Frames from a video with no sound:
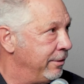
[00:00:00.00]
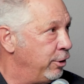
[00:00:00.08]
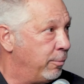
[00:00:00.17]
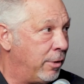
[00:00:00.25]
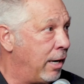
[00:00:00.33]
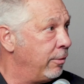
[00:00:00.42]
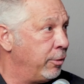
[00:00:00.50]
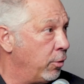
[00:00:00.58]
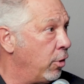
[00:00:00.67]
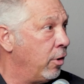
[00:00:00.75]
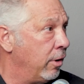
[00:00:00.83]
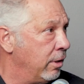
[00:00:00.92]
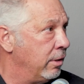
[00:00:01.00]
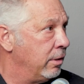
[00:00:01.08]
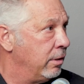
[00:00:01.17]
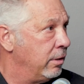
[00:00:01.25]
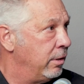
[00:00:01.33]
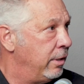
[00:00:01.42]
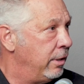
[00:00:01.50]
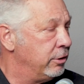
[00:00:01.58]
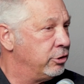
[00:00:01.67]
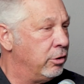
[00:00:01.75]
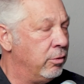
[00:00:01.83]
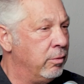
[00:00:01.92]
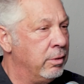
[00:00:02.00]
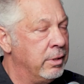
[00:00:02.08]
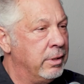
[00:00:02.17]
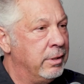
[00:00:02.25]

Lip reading: you're probably wrong. And so